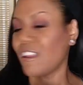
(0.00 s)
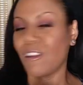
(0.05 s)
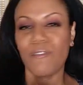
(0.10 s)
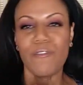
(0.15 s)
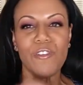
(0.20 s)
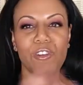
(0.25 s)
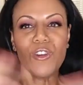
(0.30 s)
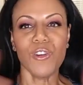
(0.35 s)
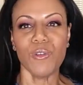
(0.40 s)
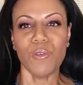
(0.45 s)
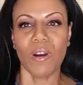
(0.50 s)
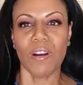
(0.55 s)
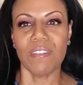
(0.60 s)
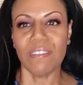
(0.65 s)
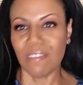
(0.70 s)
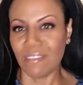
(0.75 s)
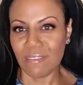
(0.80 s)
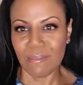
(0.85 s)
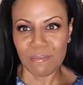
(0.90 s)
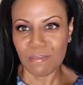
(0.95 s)
If you
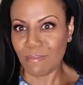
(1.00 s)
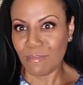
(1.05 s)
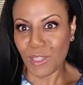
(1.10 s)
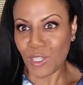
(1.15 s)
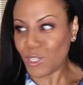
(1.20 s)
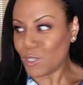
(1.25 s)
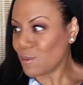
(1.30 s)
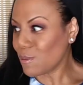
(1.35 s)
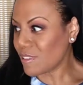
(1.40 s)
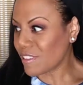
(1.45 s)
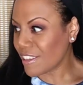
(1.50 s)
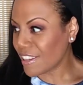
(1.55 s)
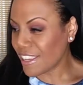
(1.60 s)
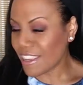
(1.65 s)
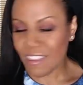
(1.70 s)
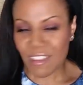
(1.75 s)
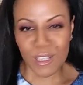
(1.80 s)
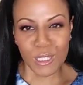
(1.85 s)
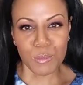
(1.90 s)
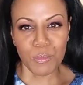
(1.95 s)
use
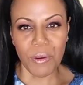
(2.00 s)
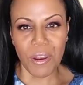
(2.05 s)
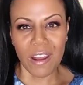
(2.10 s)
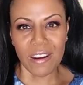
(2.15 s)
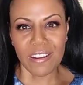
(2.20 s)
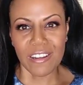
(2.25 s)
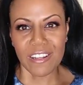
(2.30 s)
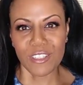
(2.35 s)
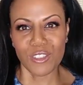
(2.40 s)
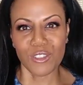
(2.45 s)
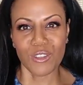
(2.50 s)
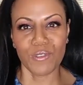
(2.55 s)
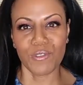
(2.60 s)
any of these products,